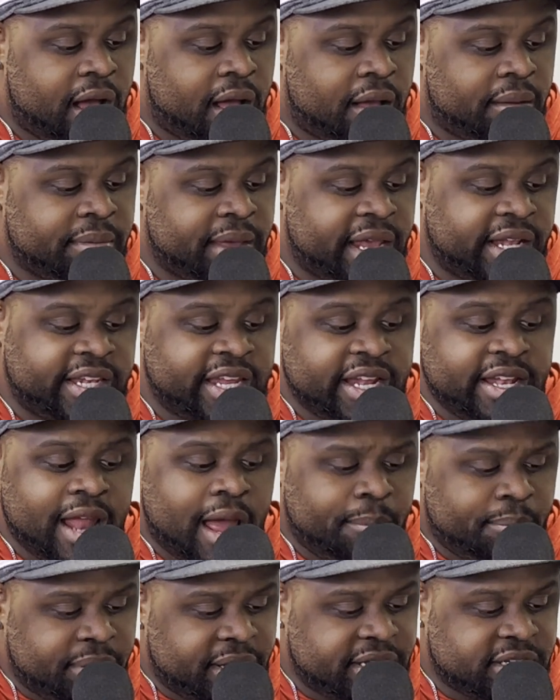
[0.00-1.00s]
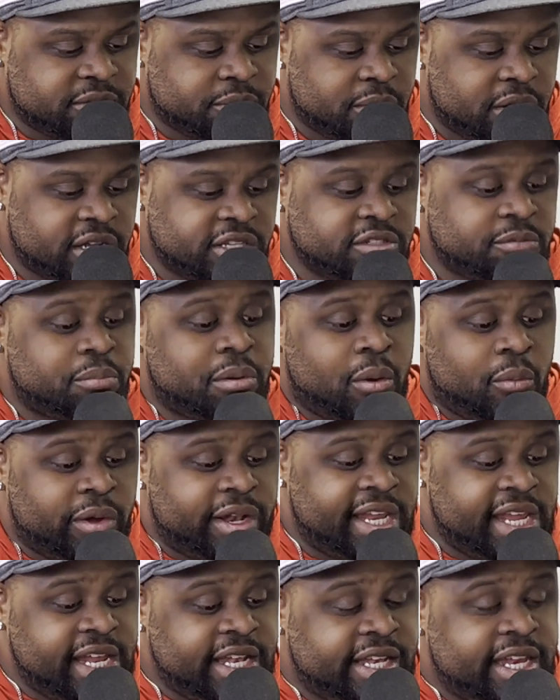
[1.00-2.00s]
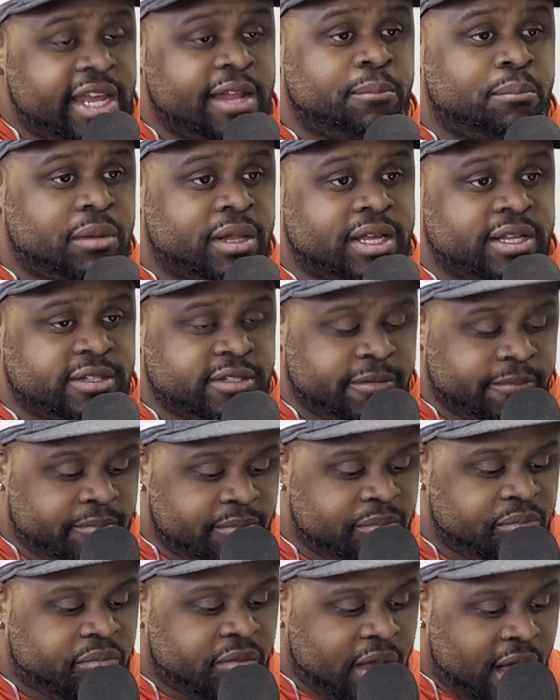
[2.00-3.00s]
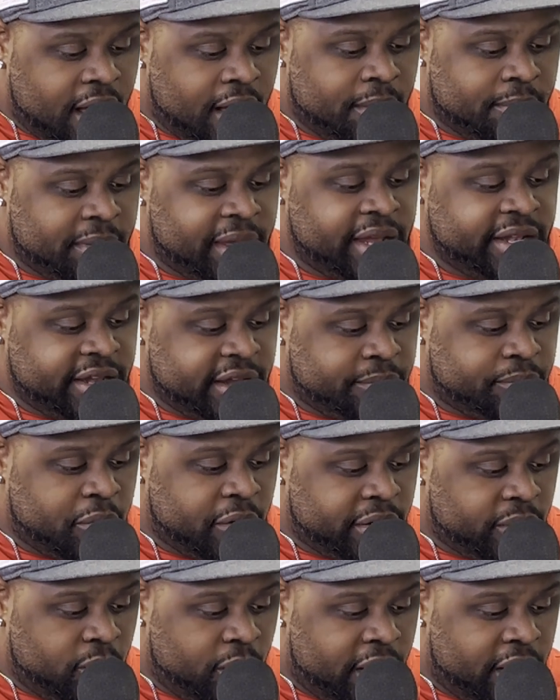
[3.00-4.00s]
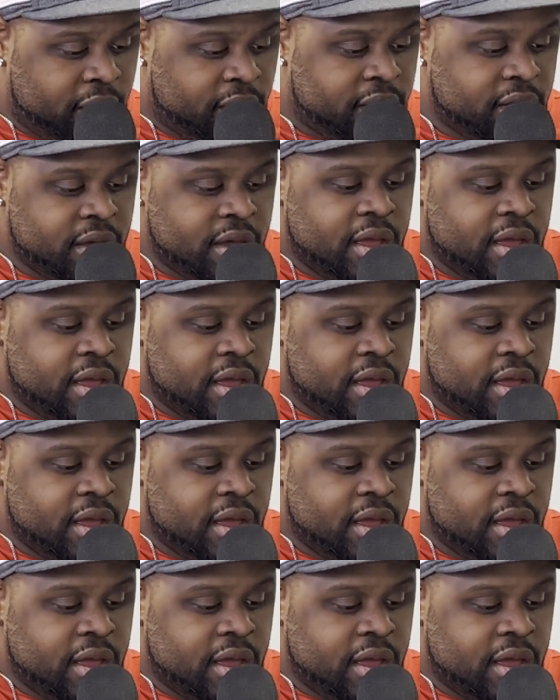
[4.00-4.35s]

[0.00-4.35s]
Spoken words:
He did not blitz much, but when he did blitz, he did pretty well.